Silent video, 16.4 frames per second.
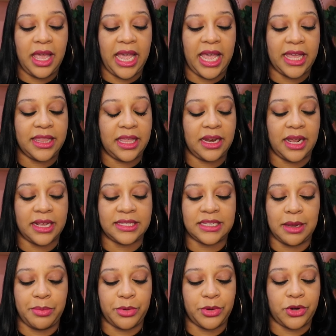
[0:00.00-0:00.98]
And then I
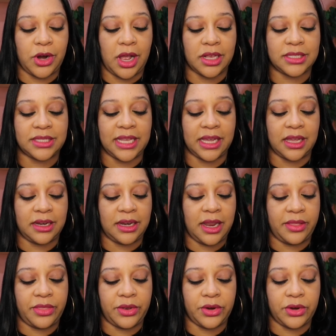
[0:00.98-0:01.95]
stumbled across like
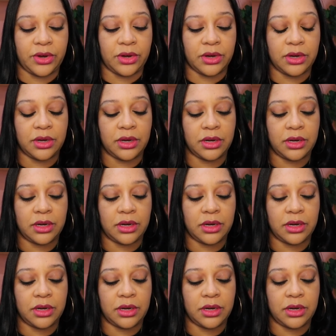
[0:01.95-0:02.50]
another